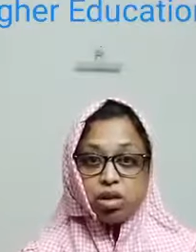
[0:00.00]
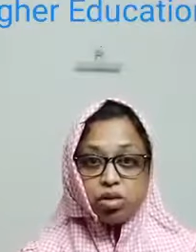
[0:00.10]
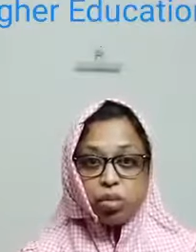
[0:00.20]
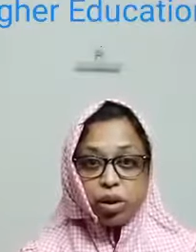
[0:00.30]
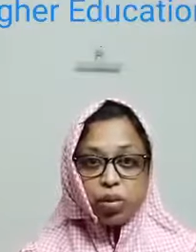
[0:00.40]

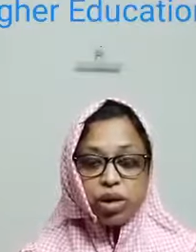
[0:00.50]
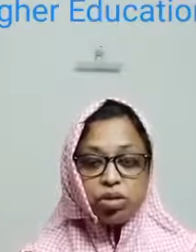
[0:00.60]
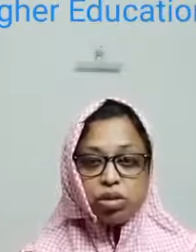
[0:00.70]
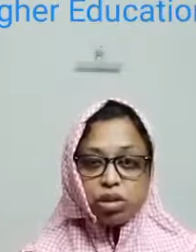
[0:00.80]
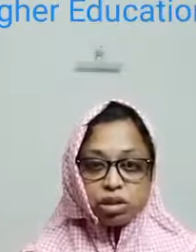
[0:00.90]
So my
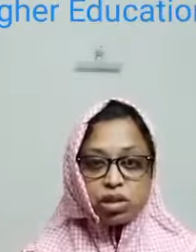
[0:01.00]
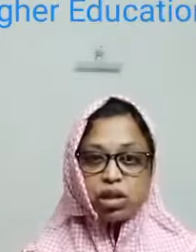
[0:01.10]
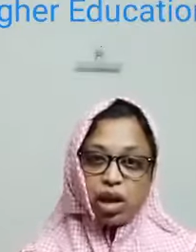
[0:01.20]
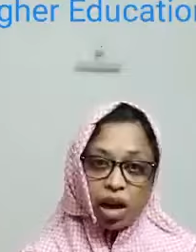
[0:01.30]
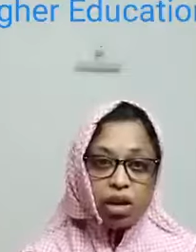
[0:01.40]
question is,
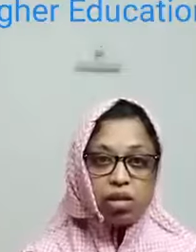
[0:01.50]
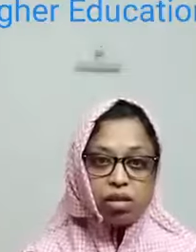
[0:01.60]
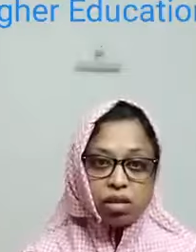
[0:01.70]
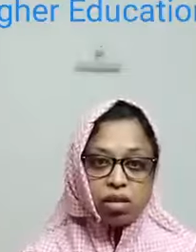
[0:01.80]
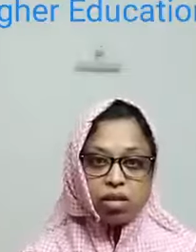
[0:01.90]

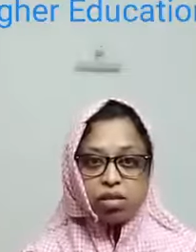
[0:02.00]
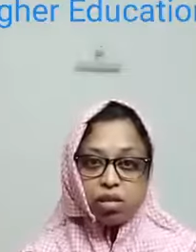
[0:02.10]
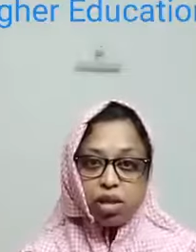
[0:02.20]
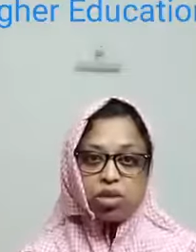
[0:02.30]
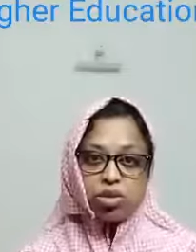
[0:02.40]
can
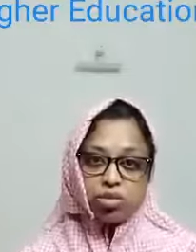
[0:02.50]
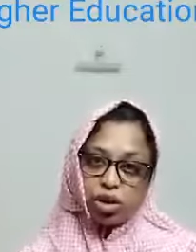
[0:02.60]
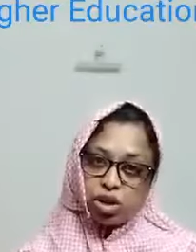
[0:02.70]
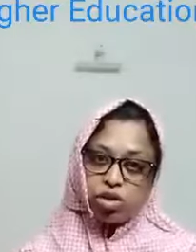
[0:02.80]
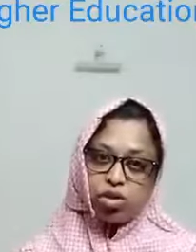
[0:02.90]
these
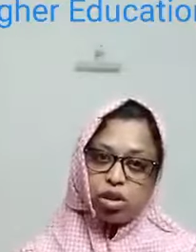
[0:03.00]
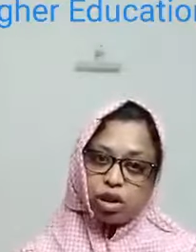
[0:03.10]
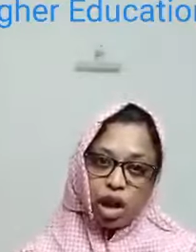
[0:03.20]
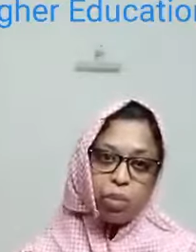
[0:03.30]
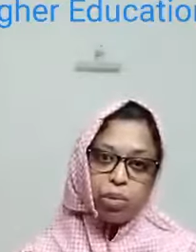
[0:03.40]

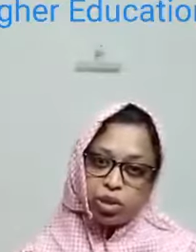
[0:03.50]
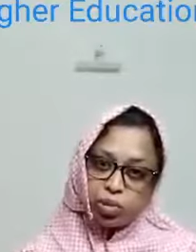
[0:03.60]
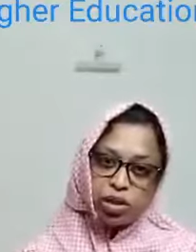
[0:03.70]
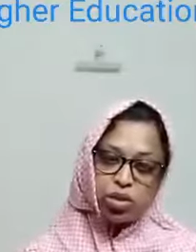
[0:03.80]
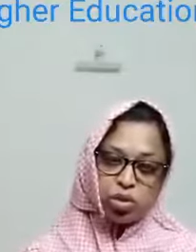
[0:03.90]
traditional
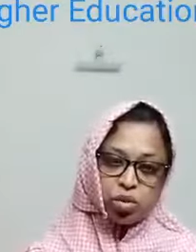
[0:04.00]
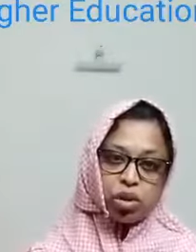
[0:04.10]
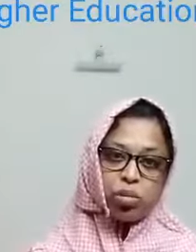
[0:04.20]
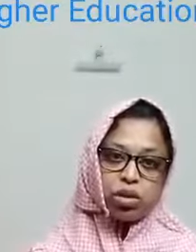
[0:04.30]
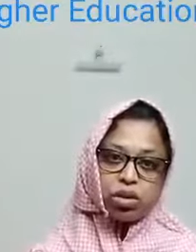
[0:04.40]
campus-based
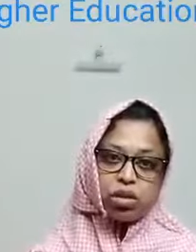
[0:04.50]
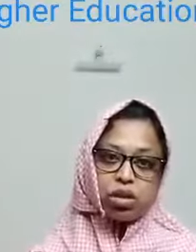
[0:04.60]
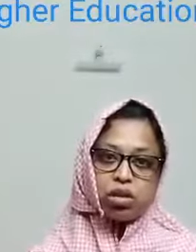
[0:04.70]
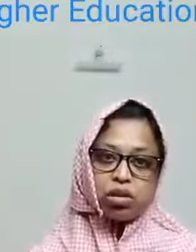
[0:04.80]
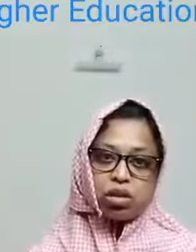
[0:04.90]

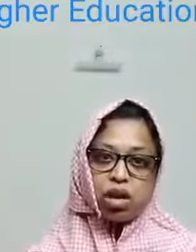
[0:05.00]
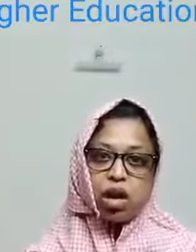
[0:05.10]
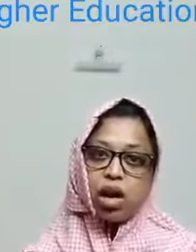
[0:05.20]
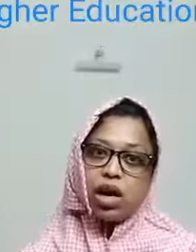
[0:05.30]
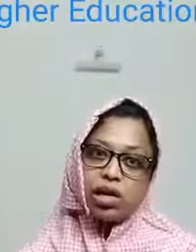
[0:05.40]
universities
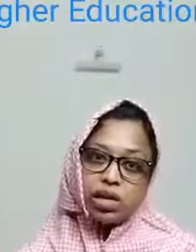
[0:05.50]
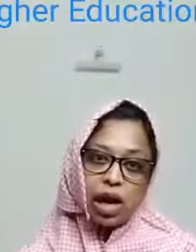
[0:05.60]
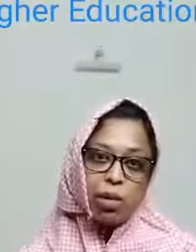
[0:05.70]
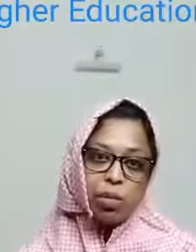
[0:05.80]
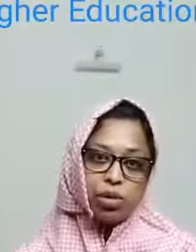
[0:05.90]

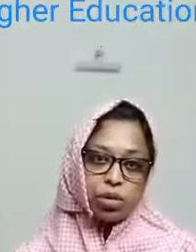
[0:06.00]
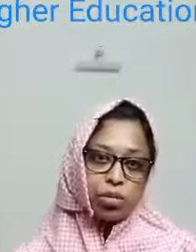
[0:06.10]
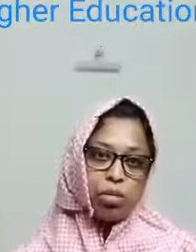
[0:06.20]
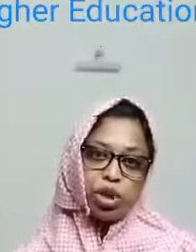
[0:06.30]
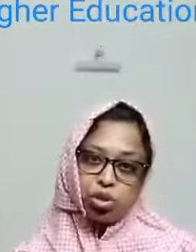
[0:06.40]
adapt
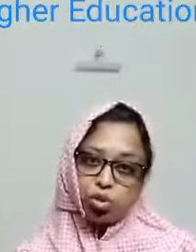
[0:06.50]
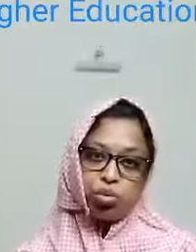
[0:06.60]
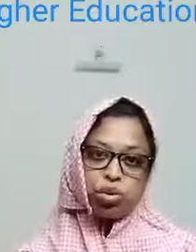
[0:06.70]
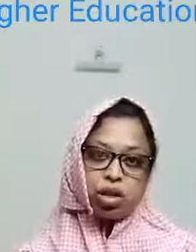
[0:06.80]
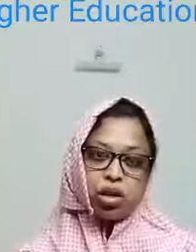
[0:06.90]
by
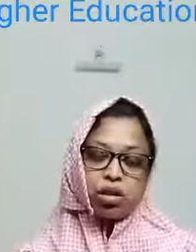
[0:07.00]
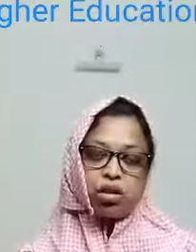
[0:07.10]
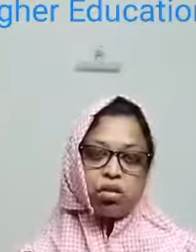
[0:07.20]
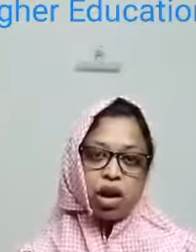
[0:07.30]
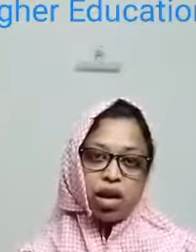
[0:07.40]
choosing
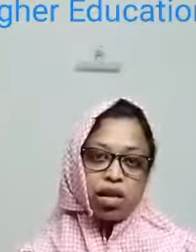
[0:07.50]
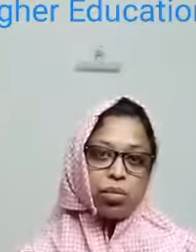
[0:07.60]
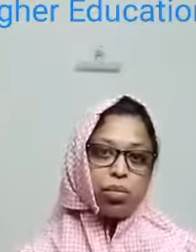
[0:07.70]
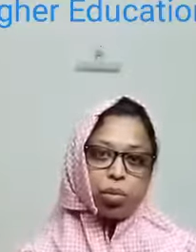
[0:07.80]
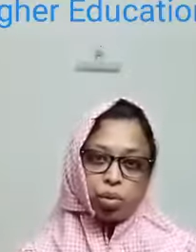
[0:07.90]
the right
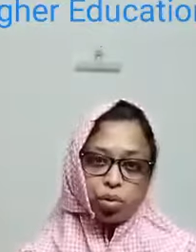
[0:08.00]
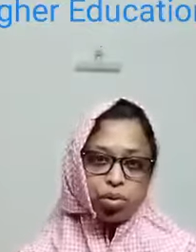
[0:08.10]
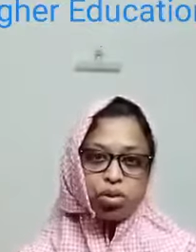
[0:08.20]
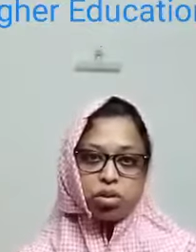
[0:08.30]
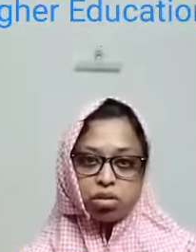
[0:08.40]

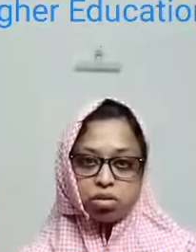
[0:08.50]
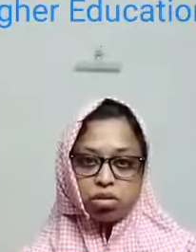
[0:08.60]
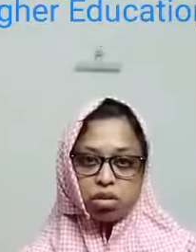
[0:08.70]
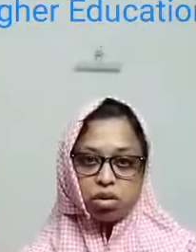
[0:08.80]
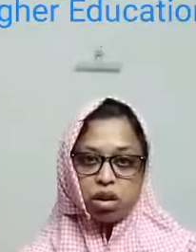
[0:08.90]
approaches